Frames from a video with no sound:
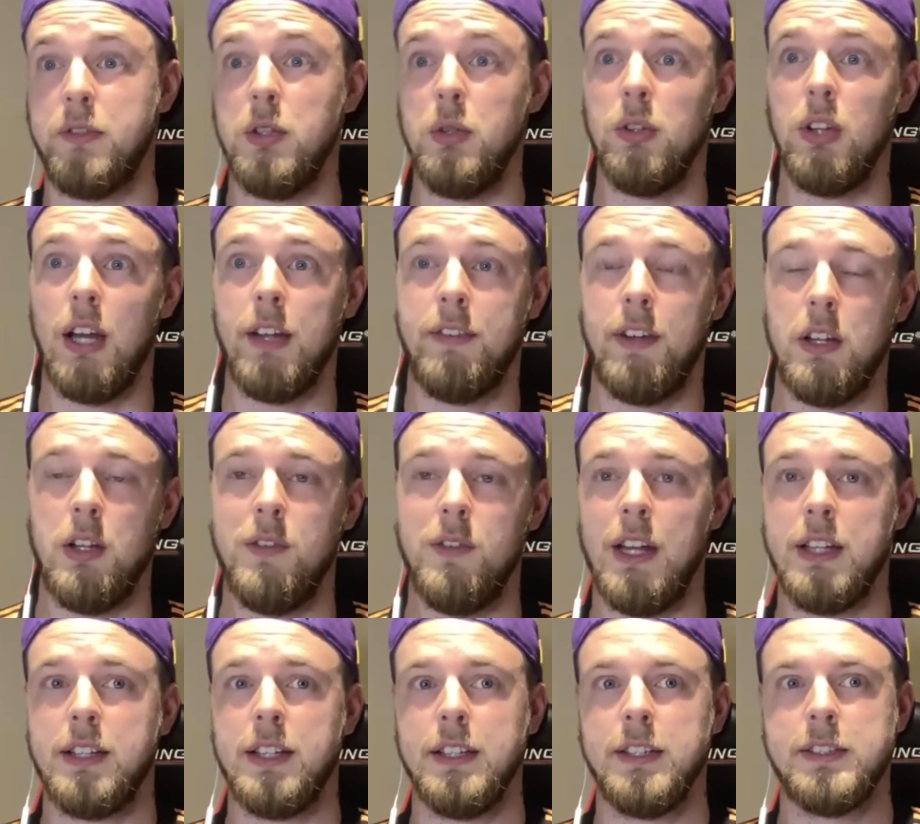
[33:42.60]
life at
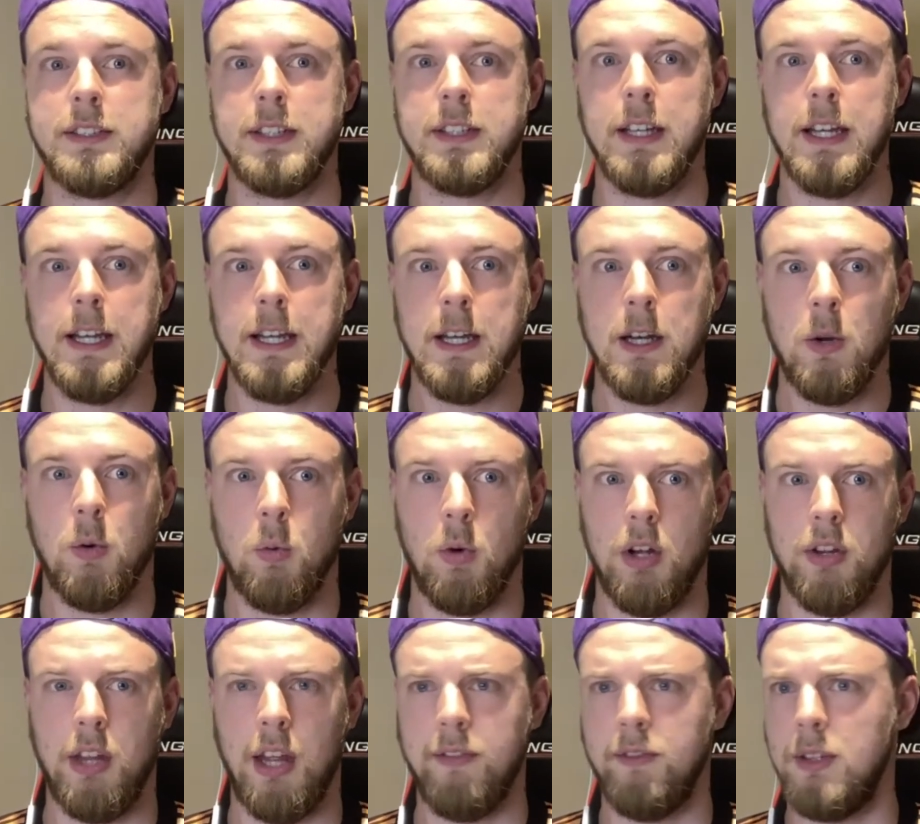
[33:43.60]
Juventus.
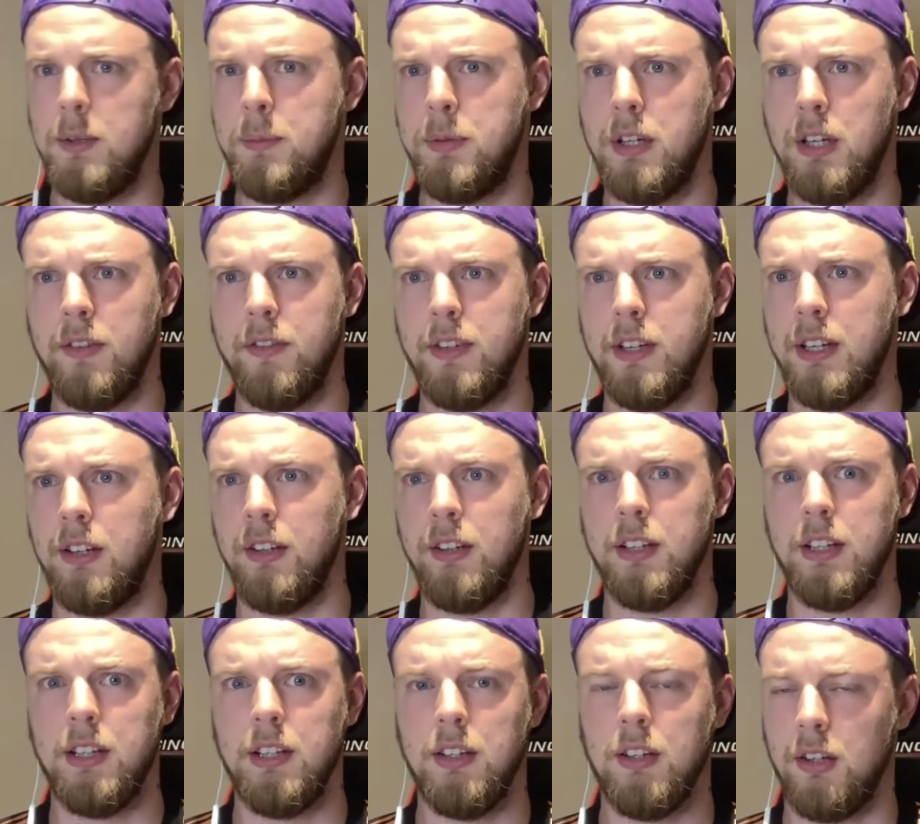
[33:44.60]
Won MVP of
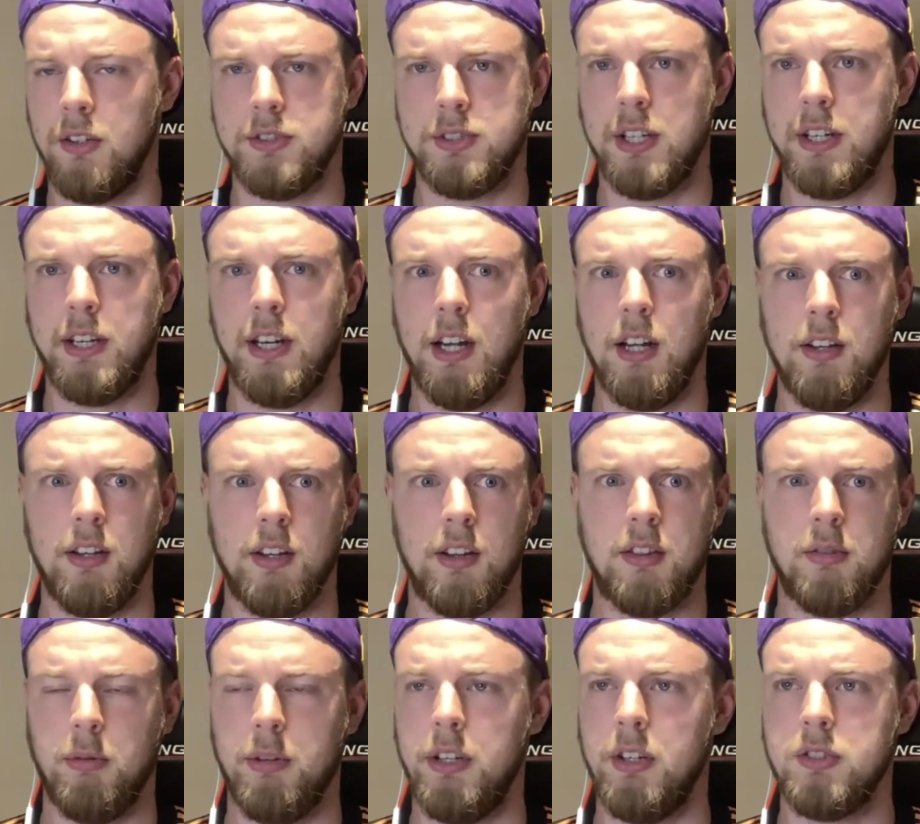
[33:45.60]
Italy or Serie A like
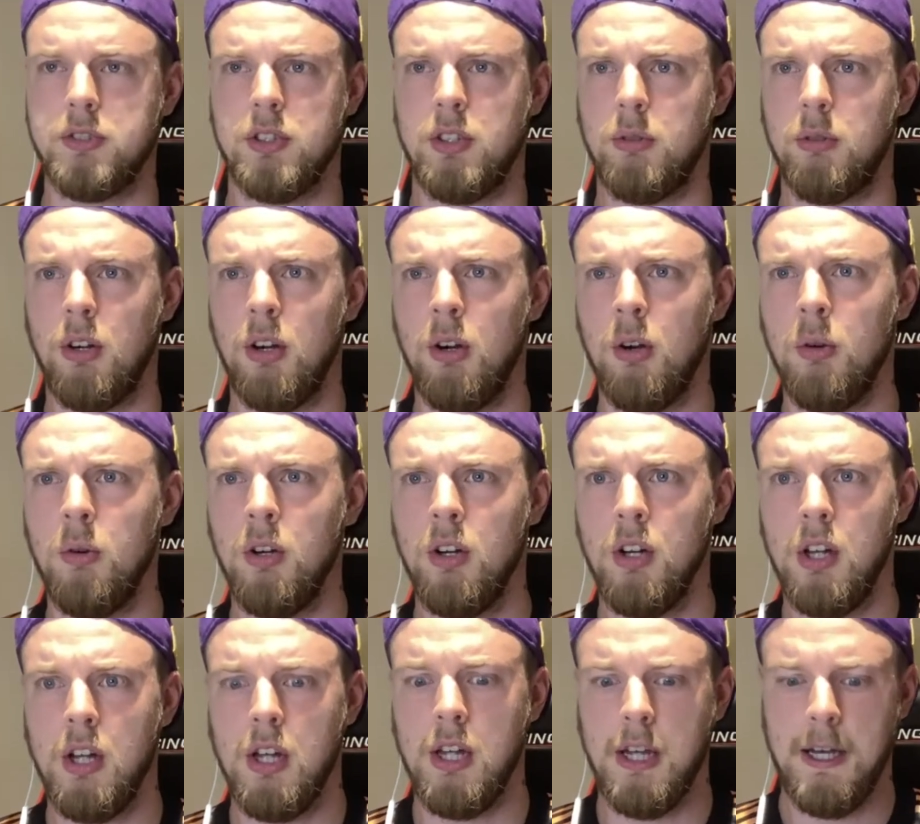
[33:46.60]
3 years in a row.
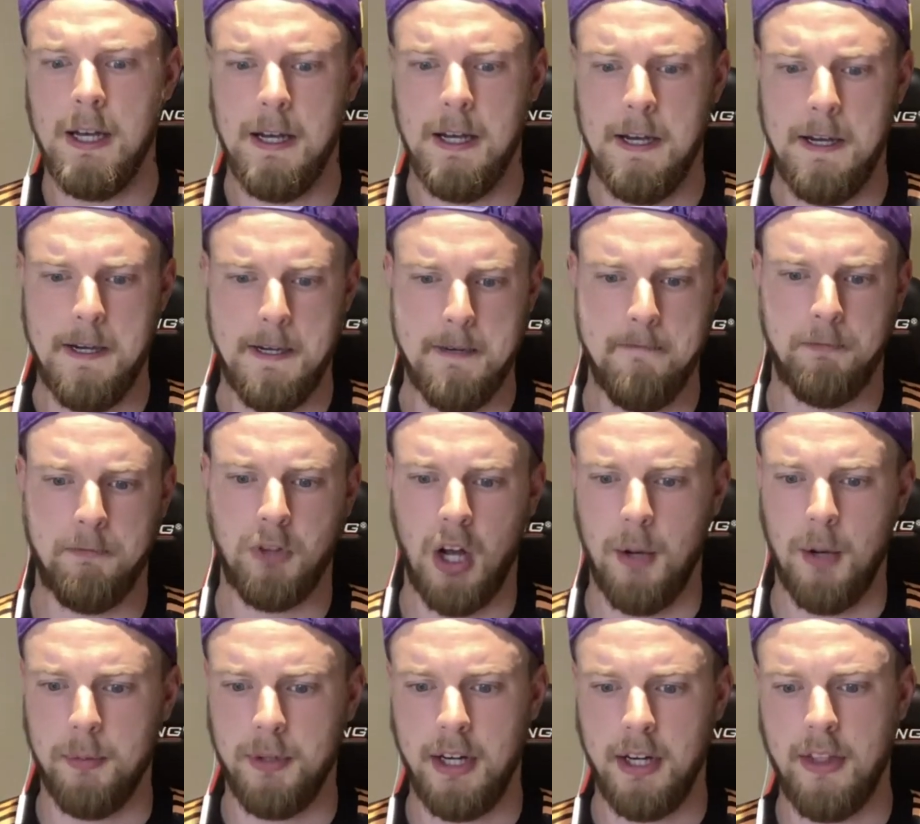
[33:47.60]

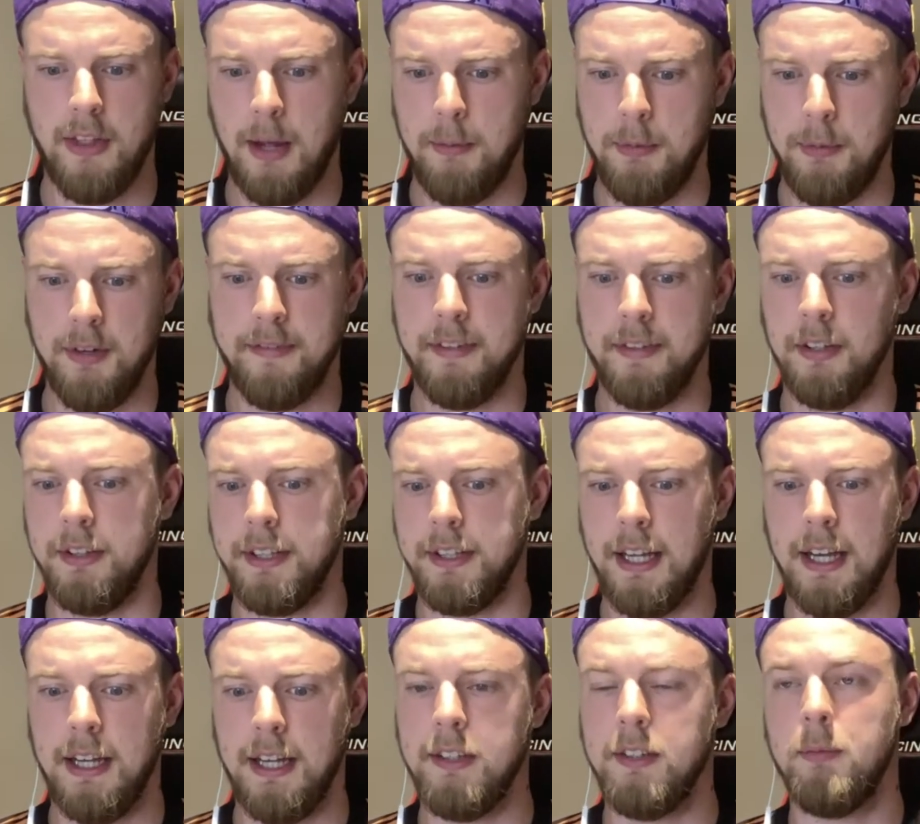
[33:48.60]
Dominated that midfield
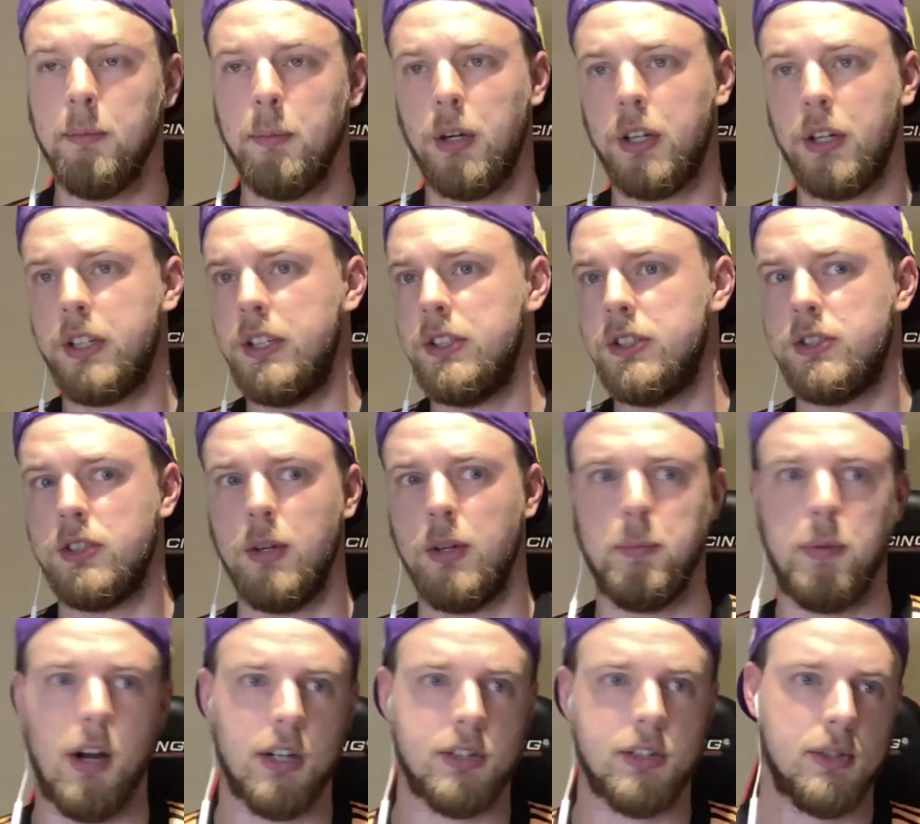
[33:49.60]
again. Marchisio
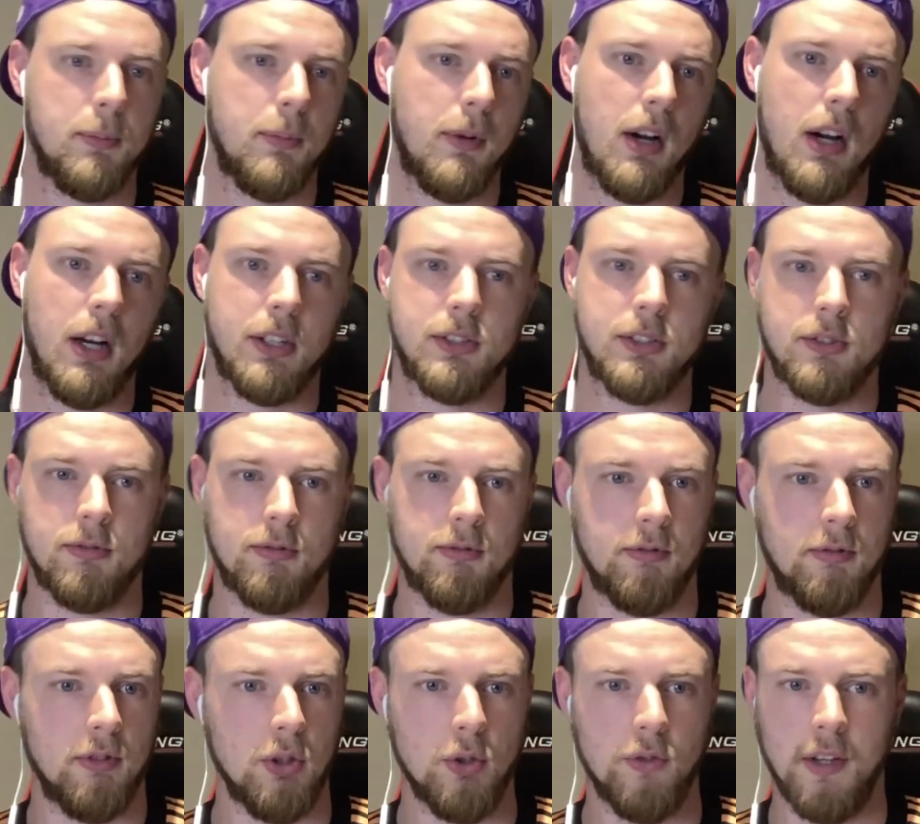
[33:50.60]
box to box,
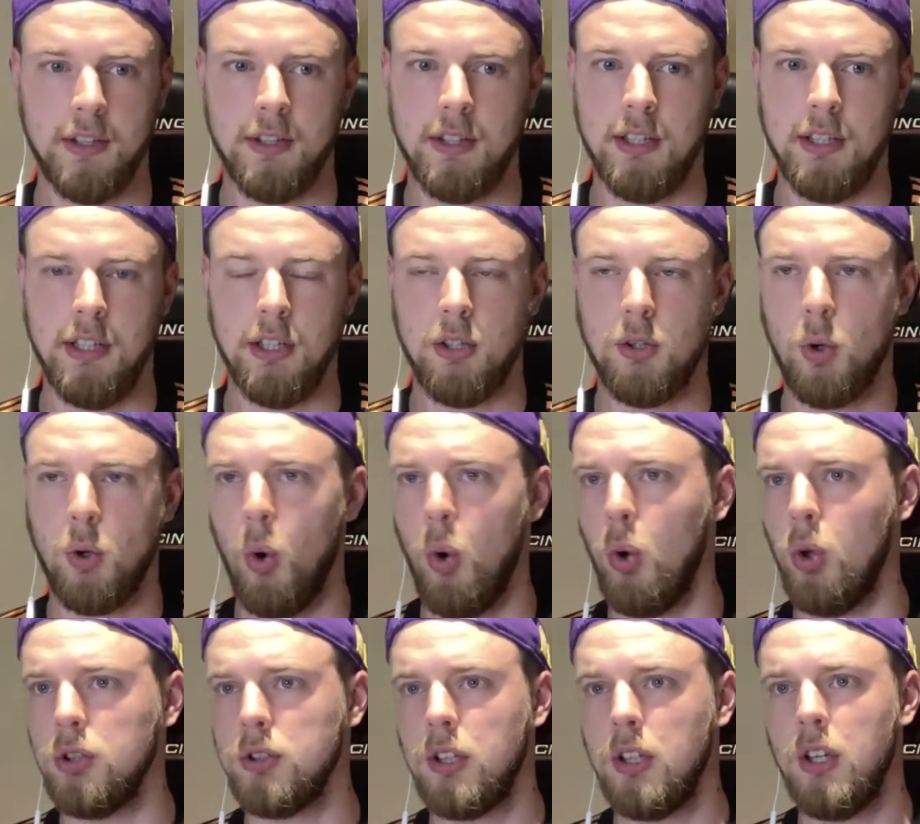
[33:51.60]
Juventini
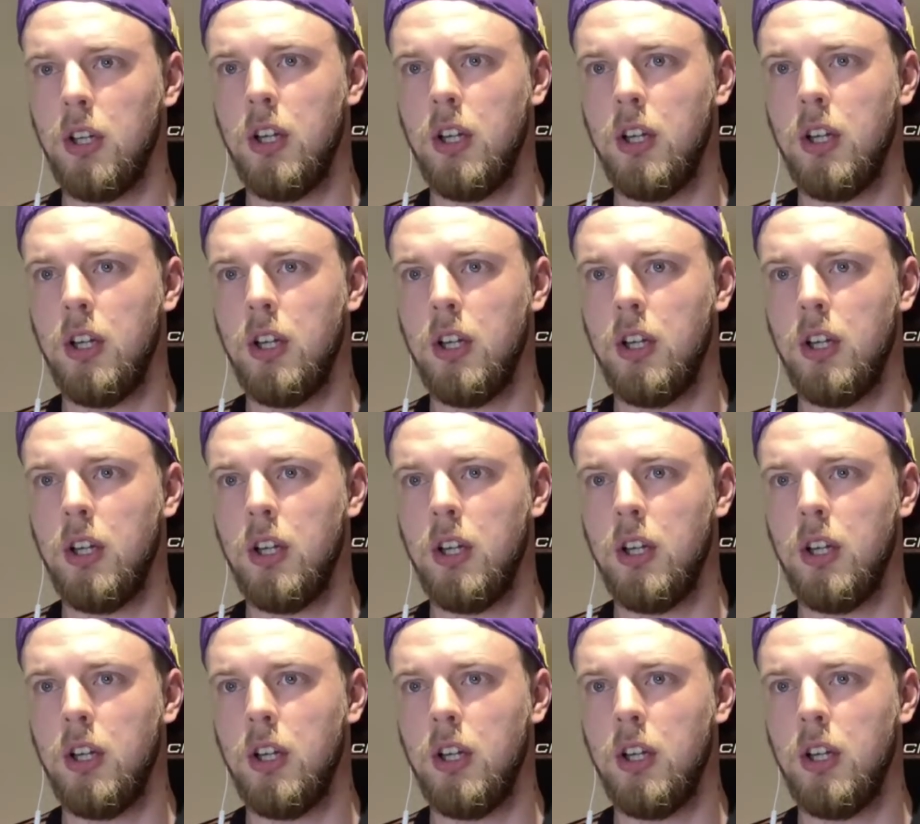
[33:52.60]
gold.